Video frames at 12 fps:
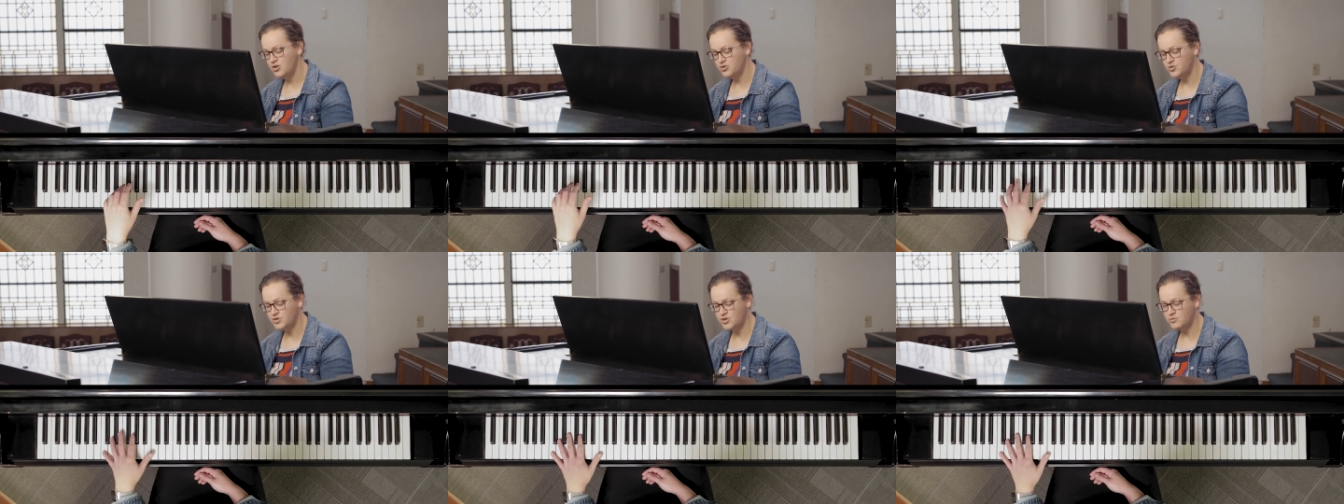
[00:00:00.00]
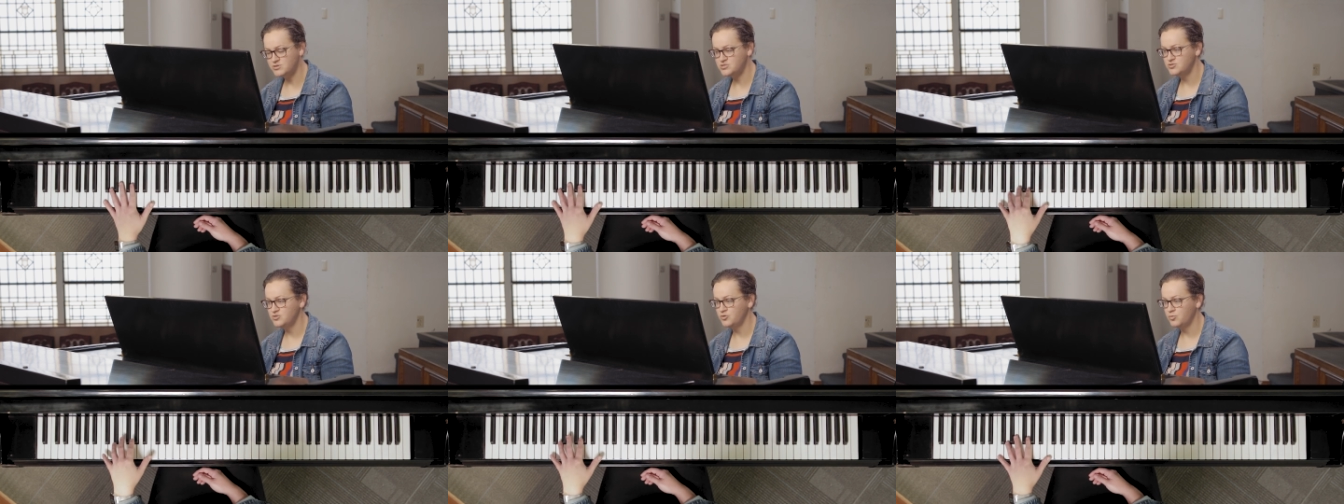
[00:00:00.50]
you can always
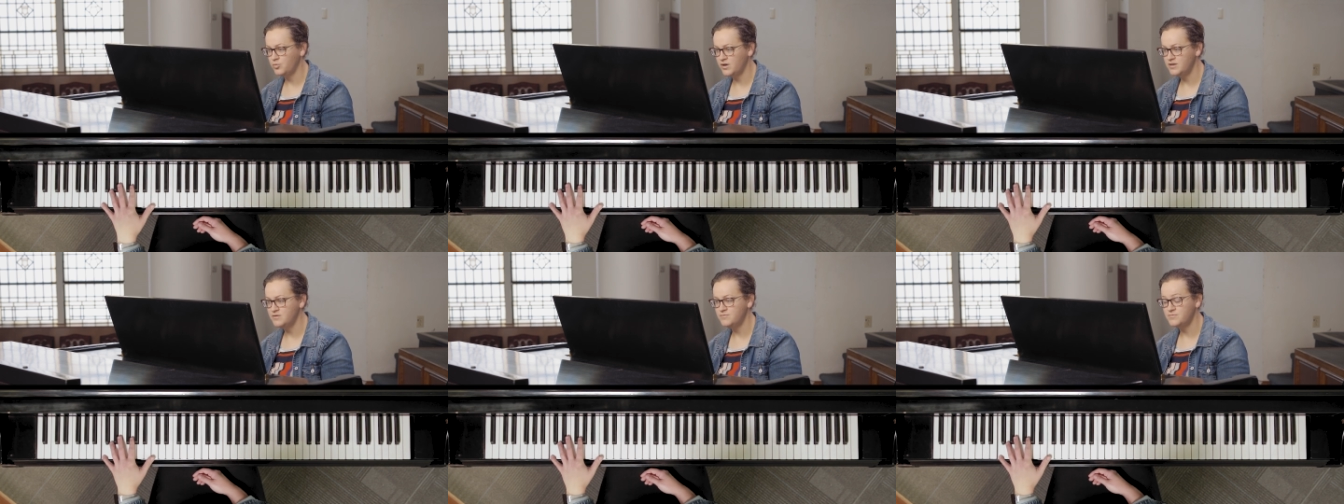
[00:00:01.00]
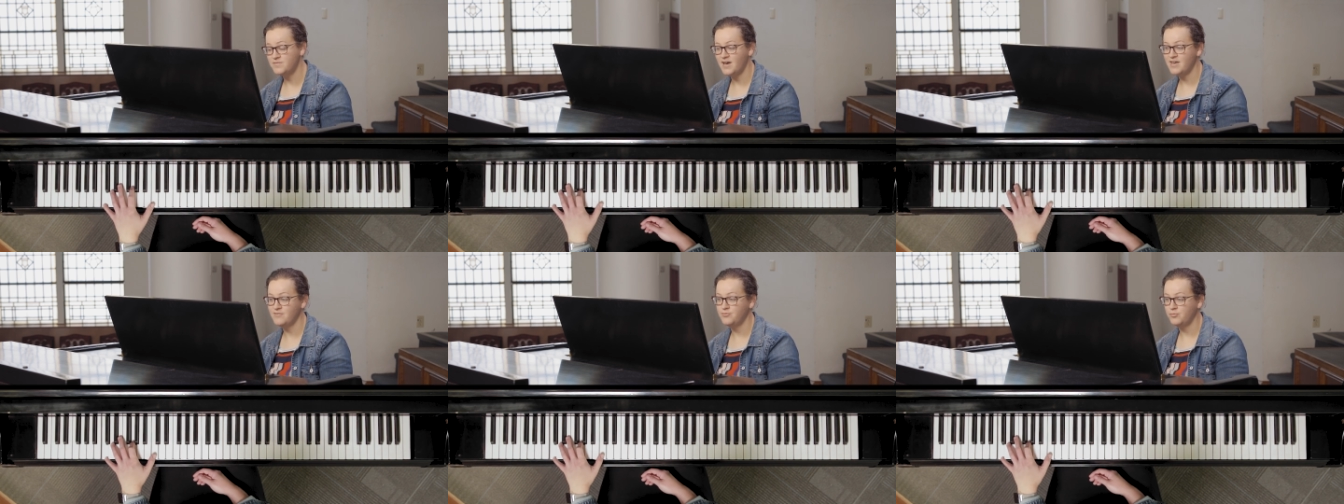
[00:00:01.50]
do the one,
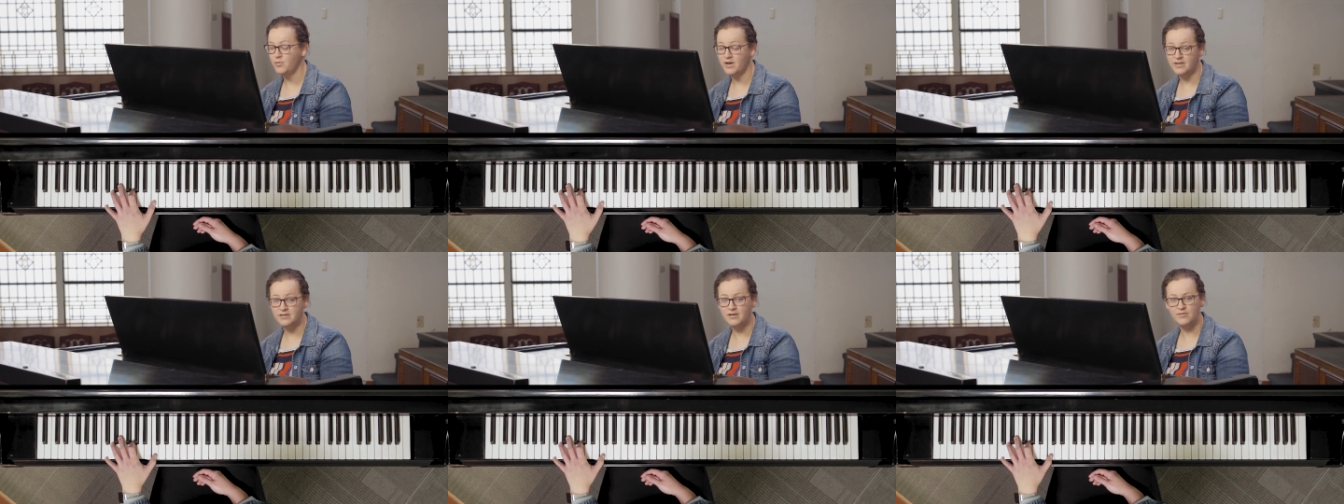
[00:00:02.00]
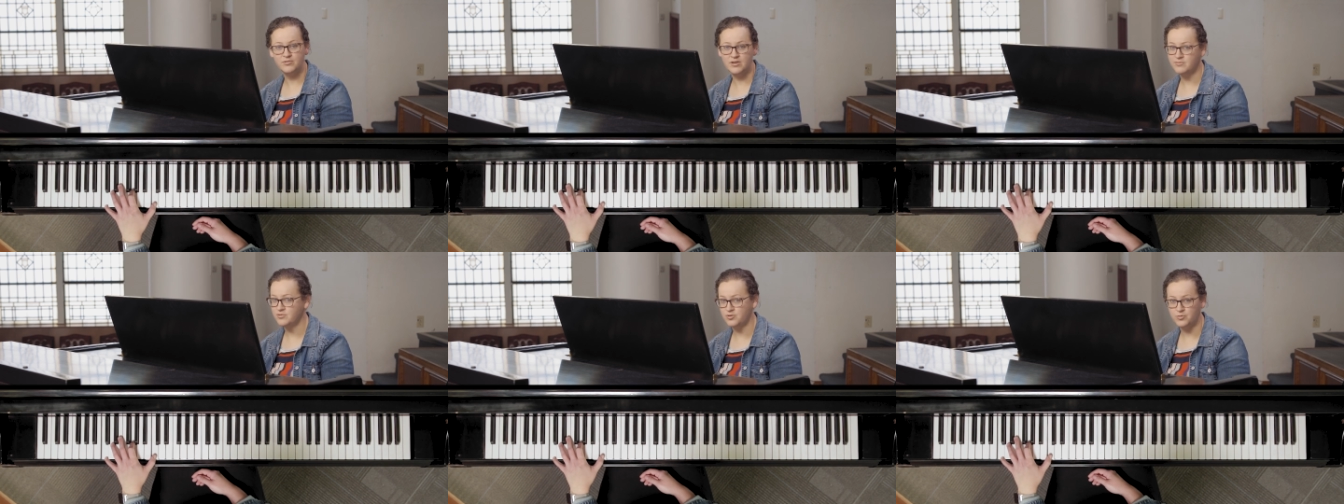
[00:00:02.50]
five, one of
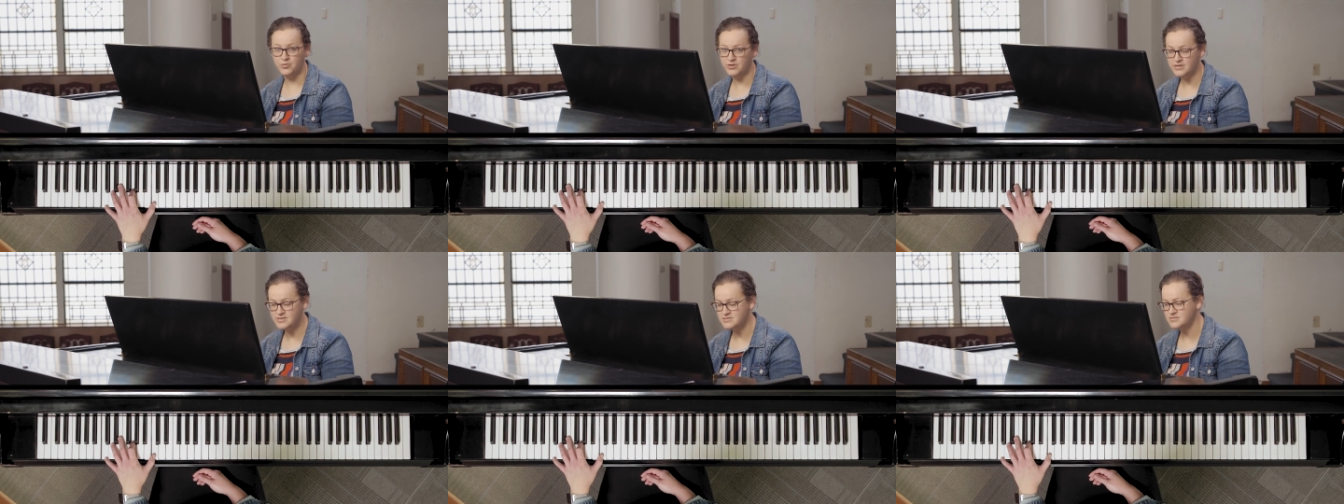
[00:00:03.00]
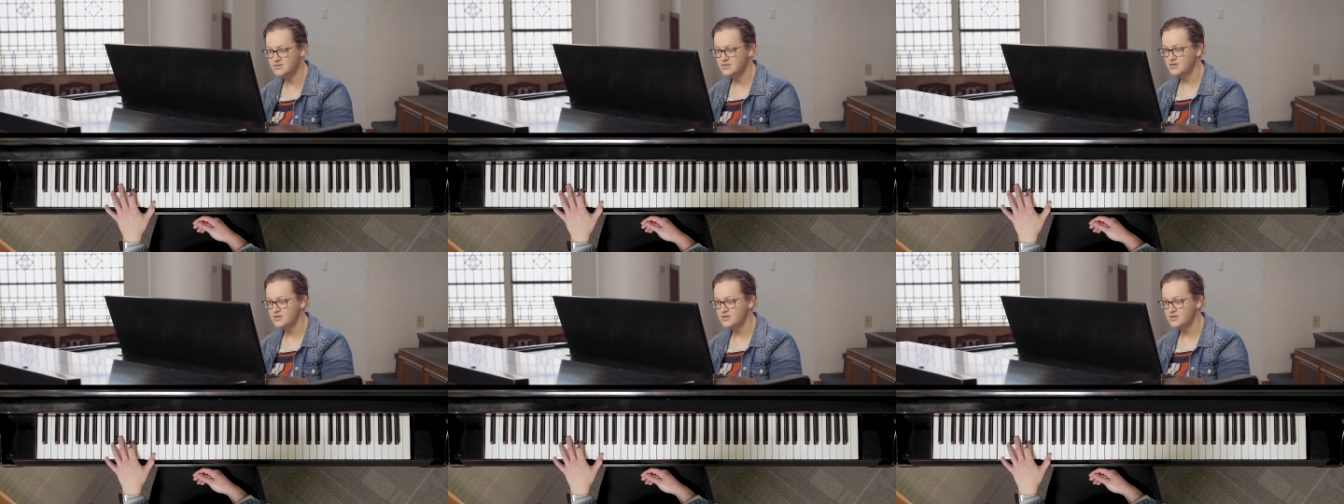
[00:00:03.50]
whatever the chord is.